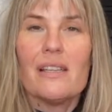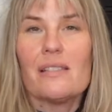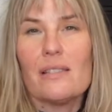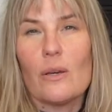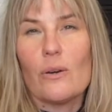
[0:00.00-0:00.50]

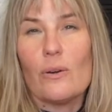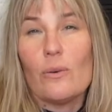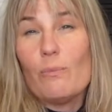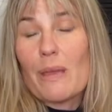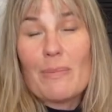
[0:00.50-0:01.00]

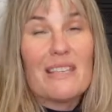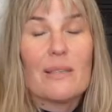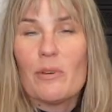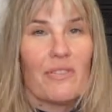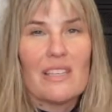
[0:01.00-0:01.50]
So maybe
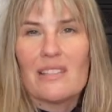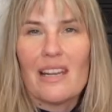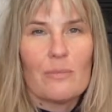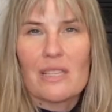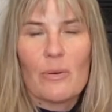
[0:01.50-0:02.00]
some of these
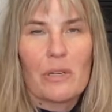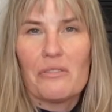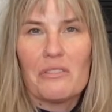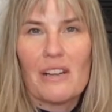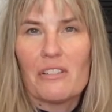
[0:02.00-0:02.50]
items I would
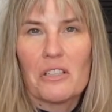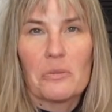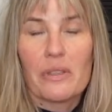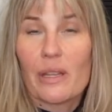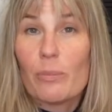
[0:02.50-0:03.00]
have
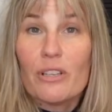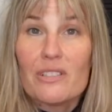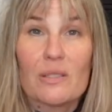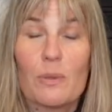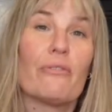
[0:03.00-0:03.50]
never really
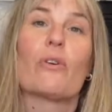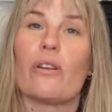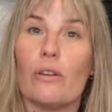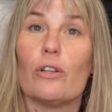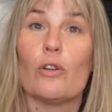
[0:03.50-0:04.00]
purchased
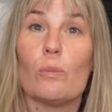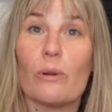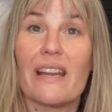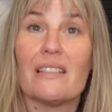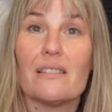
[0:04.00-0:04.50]
before, they're new
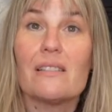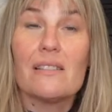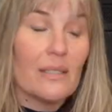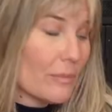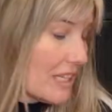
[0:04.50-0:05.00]

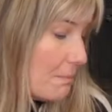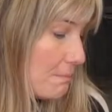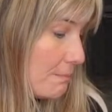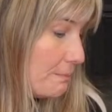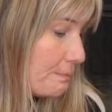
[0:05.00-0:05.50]
brands to me.
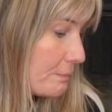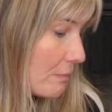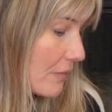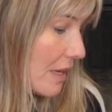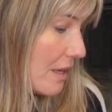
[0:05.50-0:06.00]

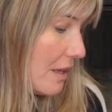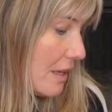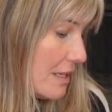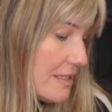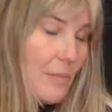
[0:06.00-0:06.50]

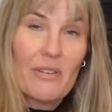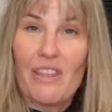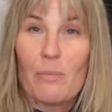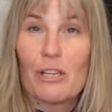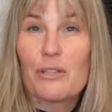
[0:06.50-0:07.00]
Some of
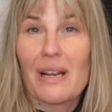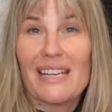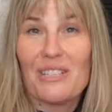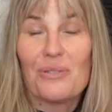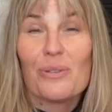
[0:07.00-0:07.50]
them are
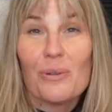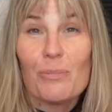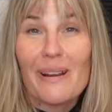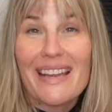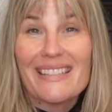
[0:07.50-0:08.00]
tried and true
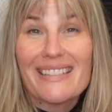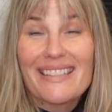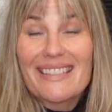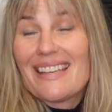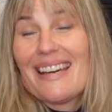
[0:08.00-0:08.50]

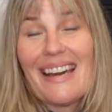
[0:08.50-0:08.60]
brands.